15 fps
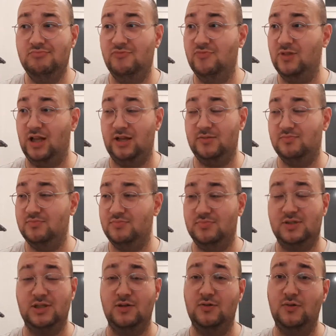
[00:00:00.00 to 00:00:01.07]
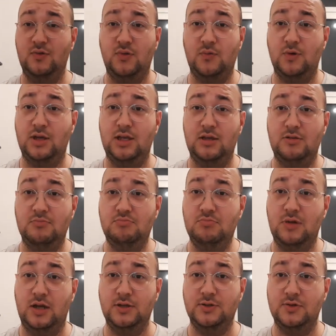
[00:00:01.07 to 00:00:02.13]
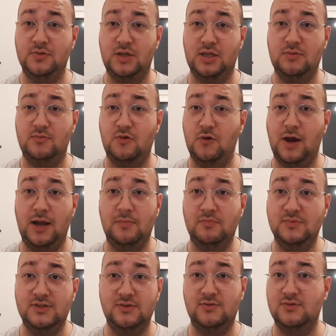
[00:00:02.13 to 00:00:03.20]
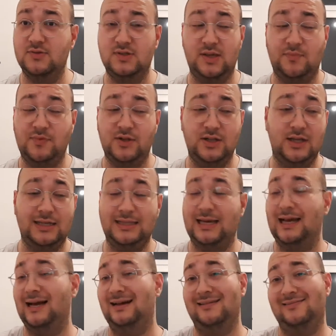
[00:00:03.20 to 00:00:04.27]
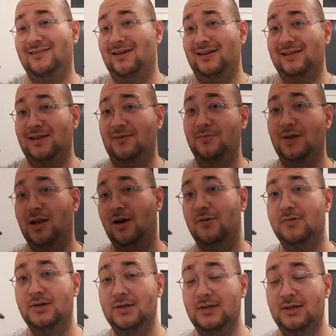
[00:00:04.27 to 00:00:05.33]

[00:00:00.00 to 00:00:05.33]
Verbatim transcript: like two, three hundred grams or something like that. I, I don't know.